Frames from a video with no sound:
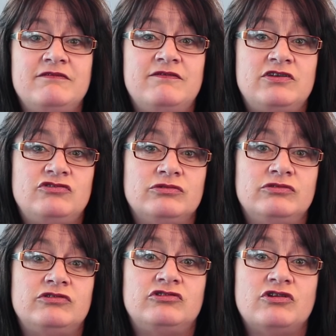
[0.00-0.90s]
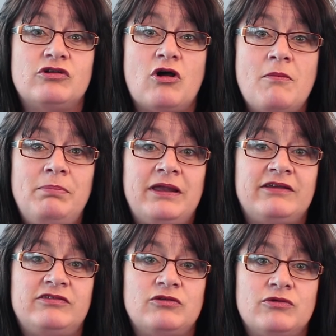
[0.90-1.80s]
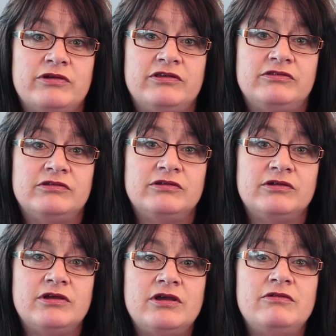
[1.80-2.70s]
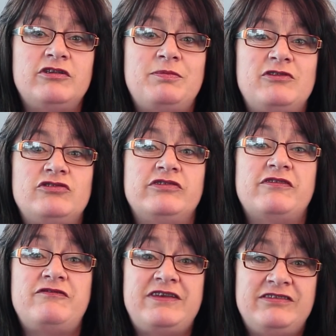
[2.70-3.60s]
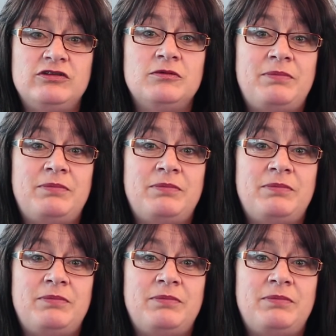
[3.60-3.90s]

and visuals to show complex stories. Rich picture is a physical